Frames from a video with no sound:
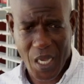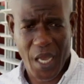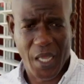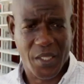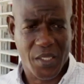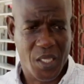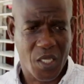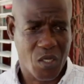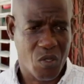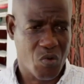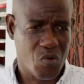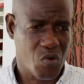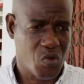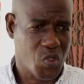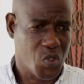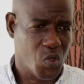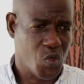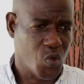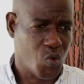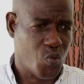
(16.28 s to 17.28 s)
and then go
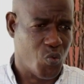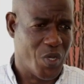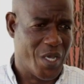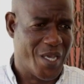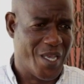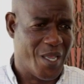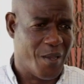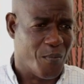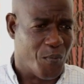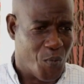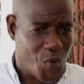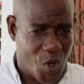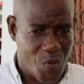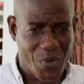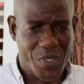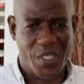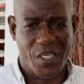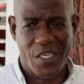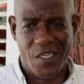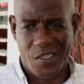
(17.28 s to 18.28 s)
to look where
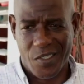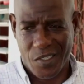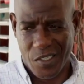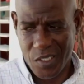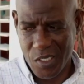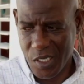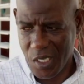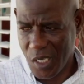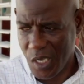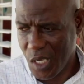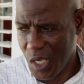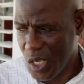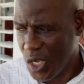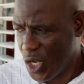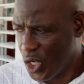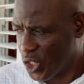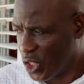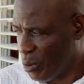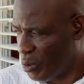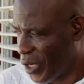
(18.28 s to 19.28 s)
employment is.
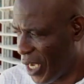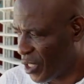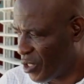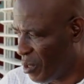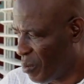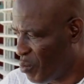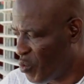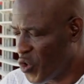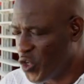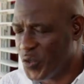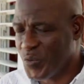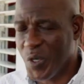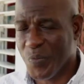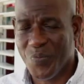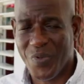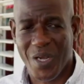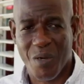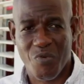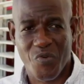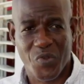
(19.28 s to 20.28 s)
So like you know, most
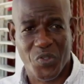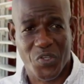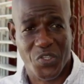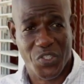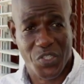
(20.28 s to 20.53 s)
people are moving to